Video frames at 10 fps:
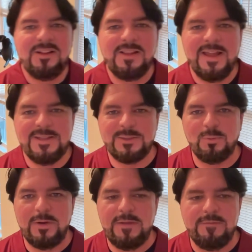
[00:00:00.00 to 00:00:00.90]
Let's
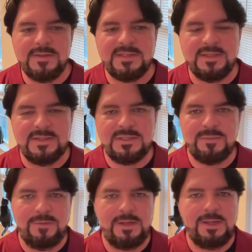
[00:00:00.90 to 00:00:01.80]
revisit this
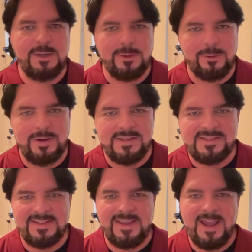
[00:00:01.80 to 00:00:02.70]
video and
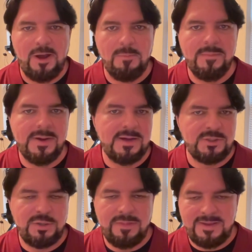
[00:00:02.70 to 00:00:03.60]
see how
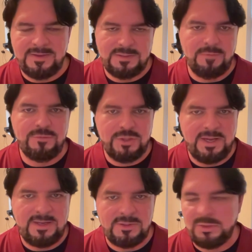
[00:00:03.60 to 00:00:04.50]
much things have
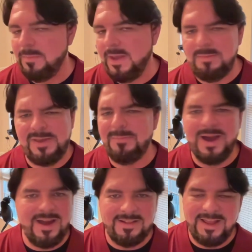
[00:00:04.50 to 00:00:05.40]
changed. Maybe
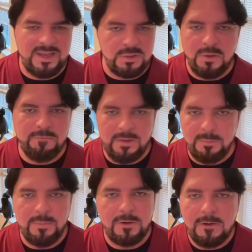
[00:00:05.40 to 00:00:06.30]
by like
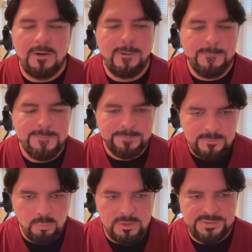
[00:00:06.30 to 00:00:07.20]
November,
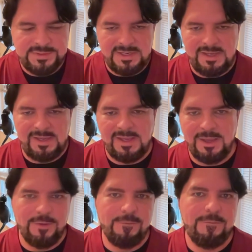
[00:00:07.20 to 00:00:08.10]
we'll see
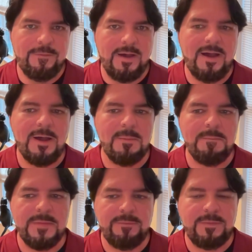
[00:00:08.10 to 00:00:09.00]
if
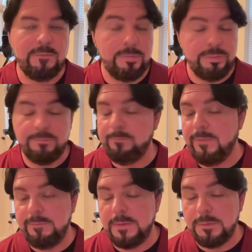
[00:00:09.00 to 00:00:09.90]
um, if the
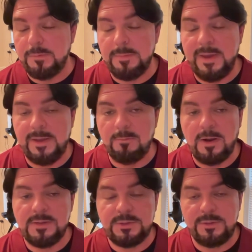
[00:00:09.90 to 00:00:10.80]
53 man
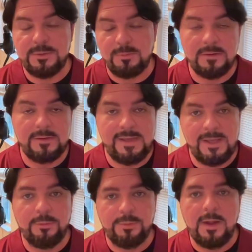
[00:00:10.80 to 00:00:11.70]
roster is really
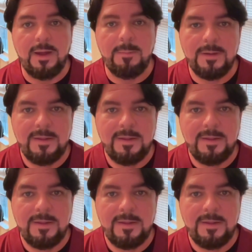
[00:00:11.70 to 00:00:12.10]
held up.